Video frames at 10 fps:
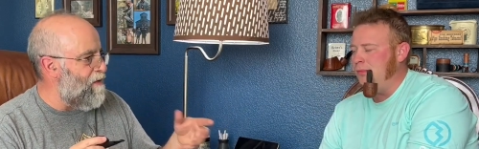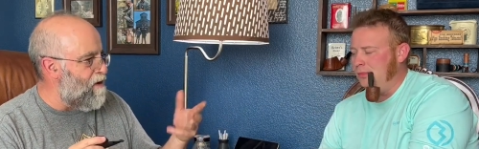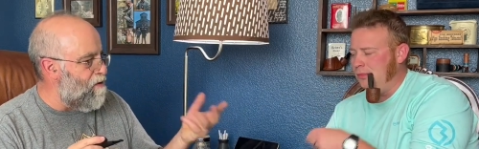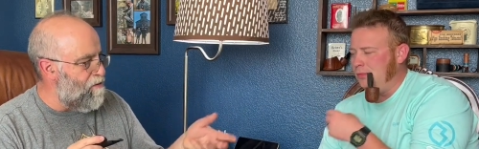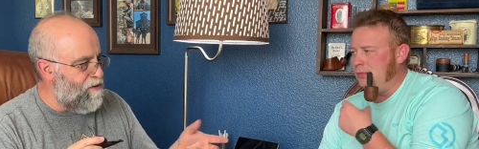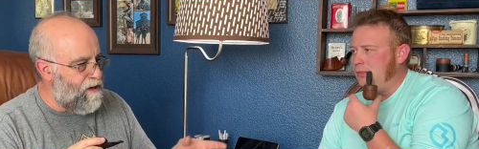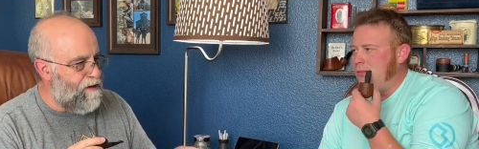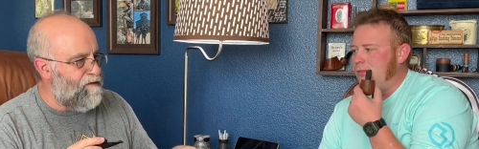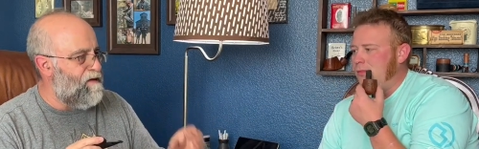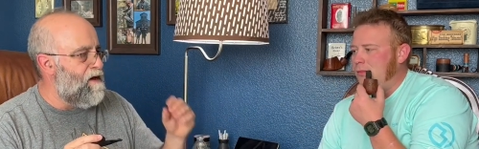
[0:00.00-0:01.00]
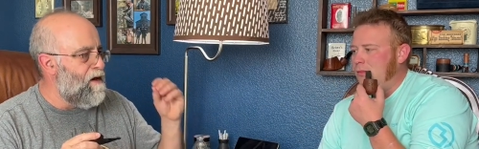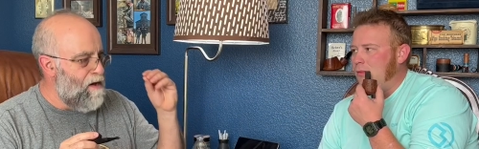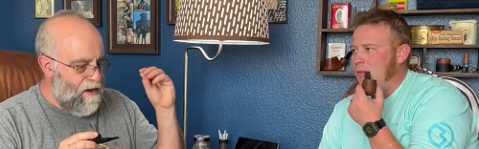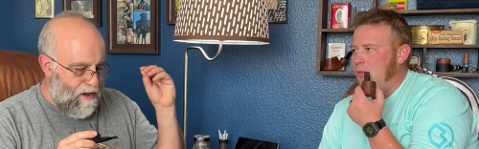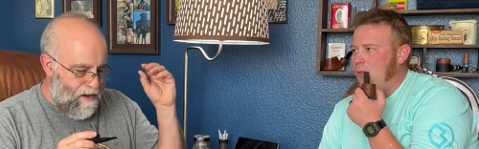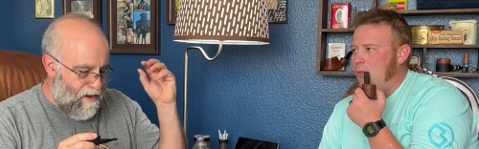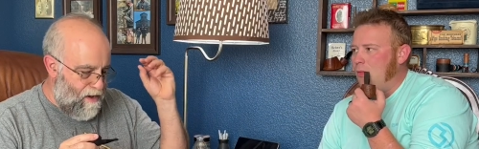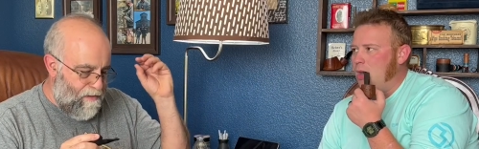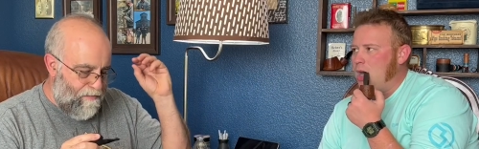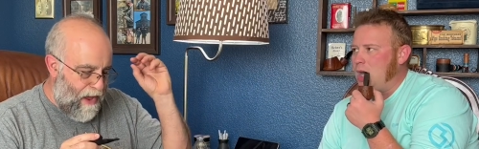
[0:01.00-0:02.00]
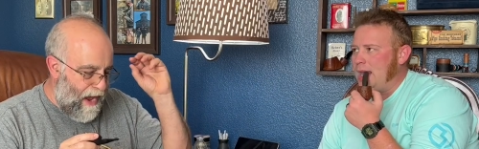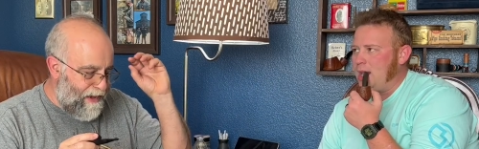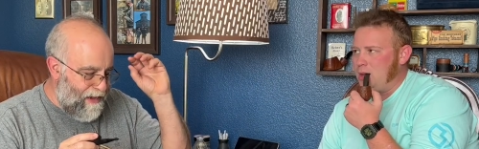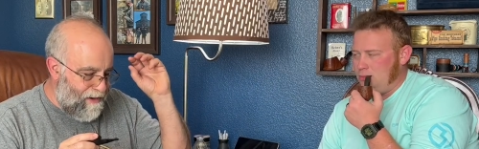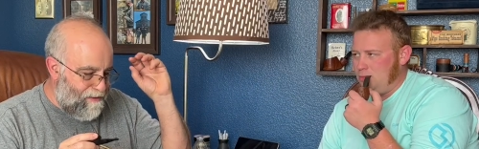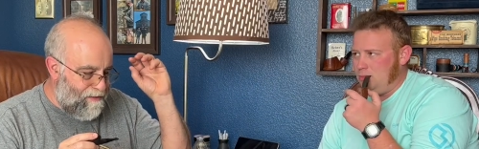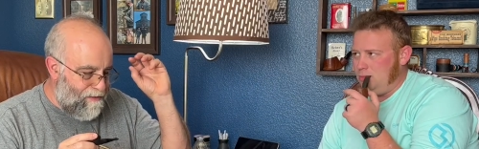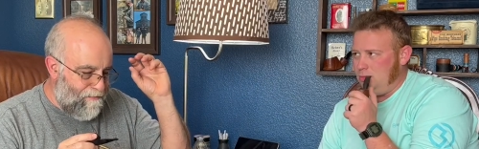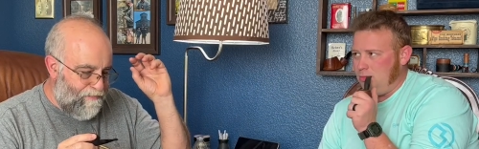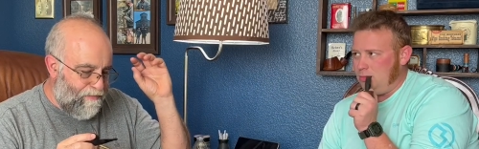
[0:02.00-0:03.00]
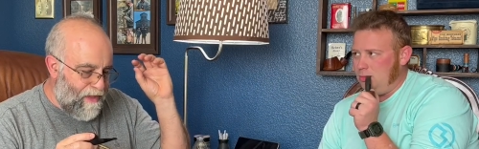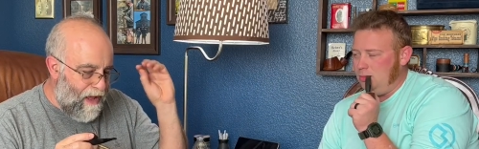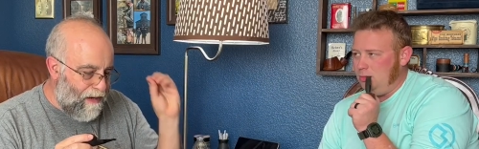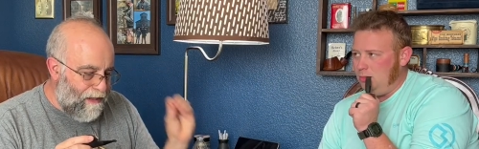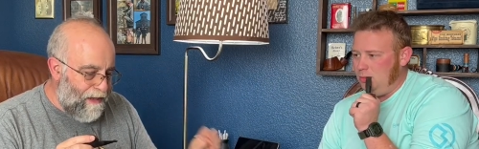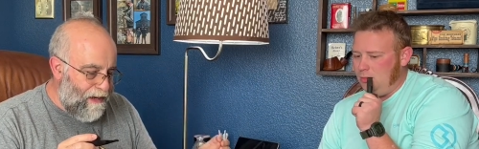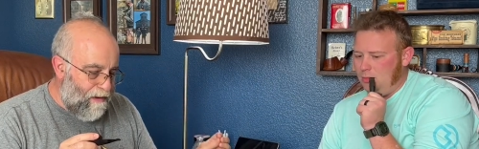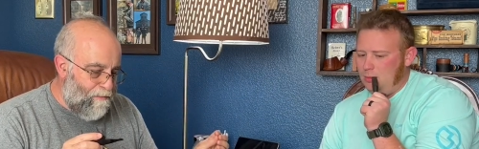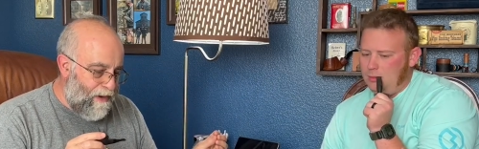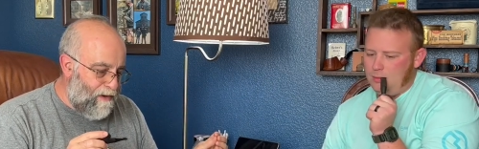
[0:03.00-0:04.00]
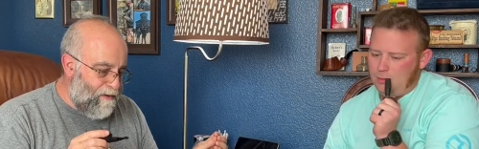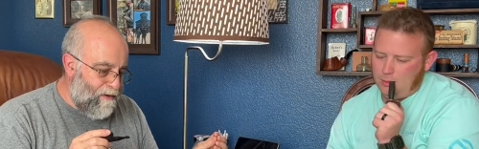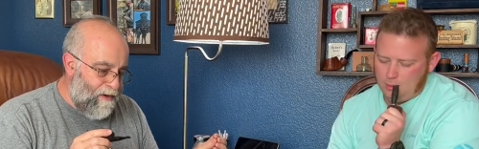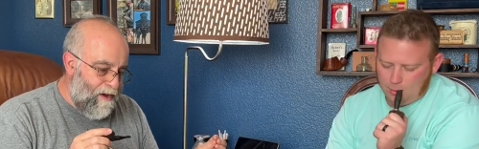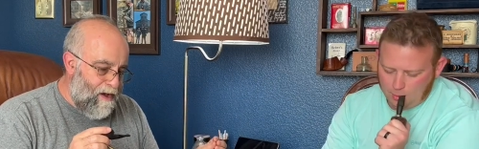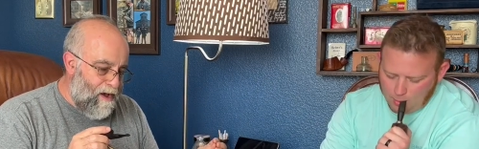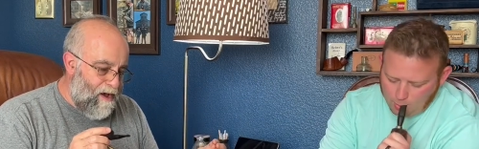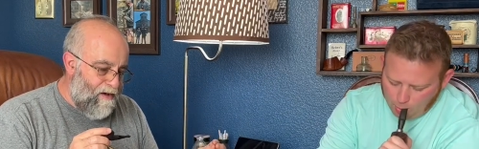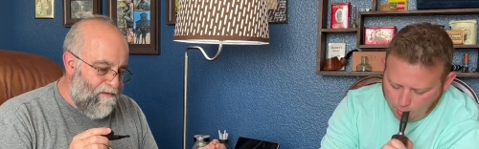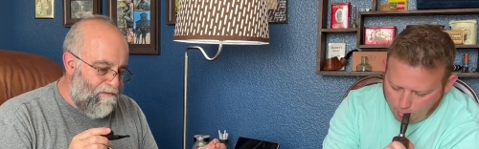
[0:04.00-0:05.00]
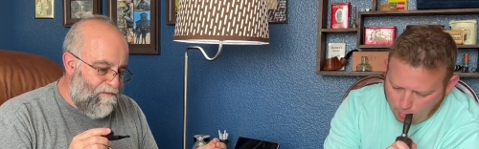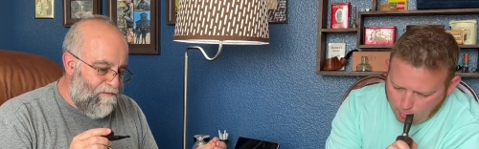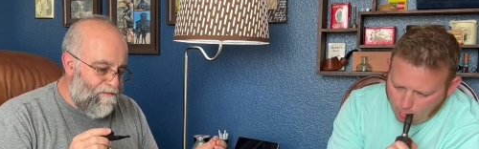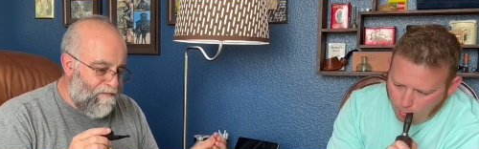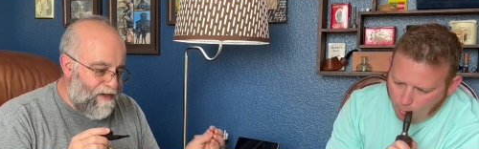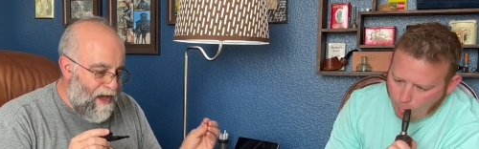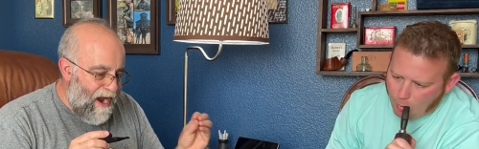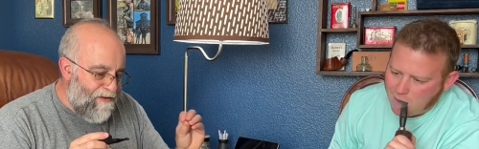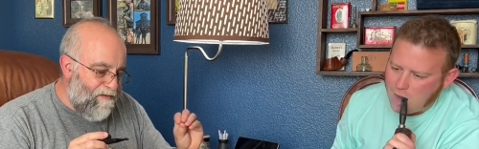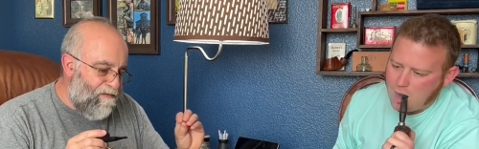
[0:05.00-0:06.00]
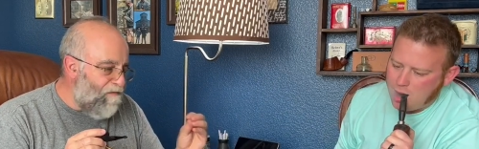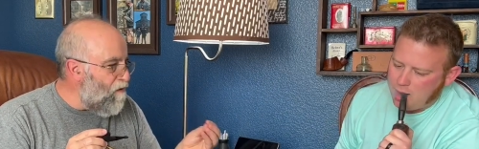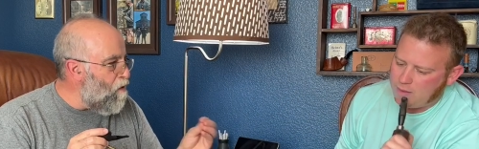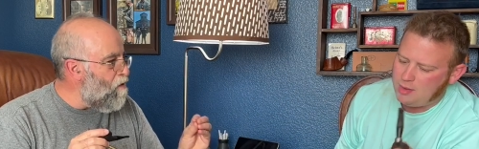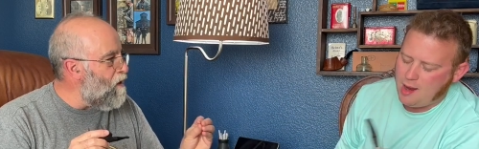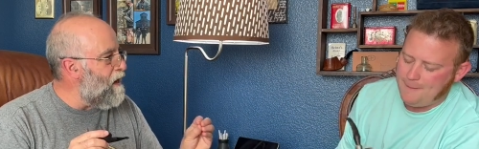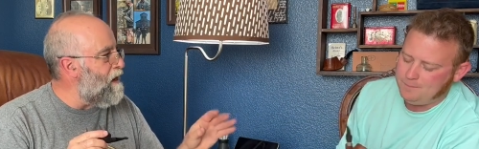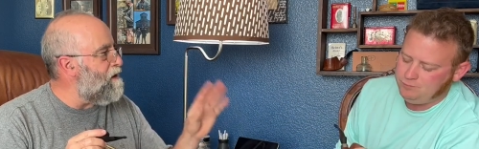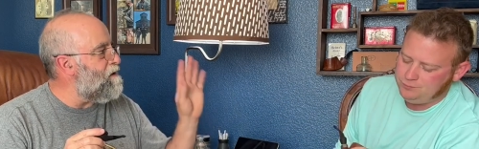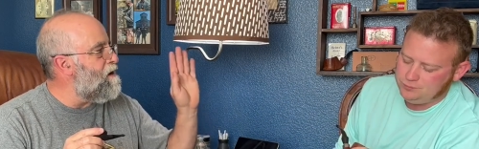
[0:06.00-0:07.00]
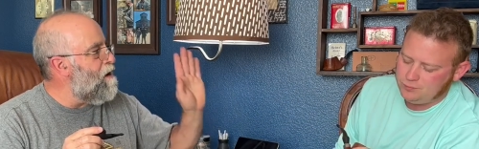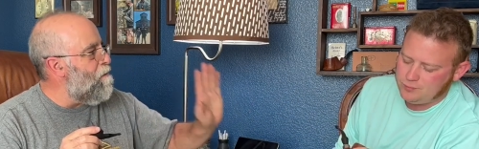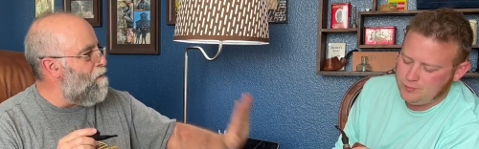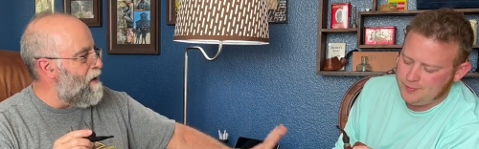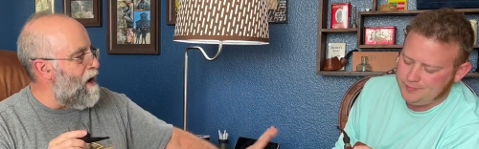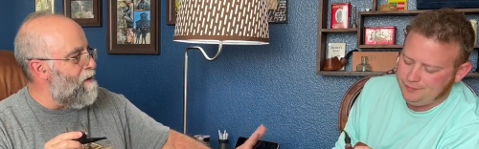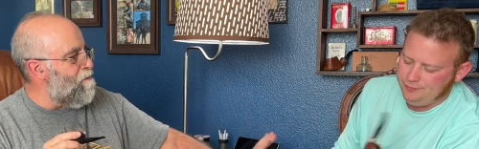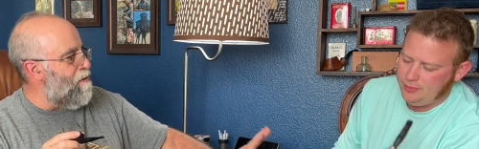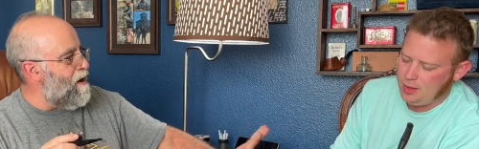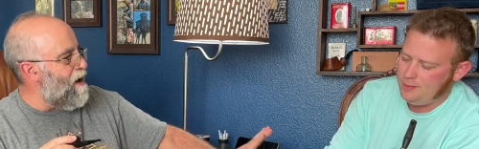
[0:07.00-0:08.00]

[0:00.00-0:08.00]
Speaker 1: mm -hmm. earthiness. Um, I get a little bit of kind of a floral hint, but I but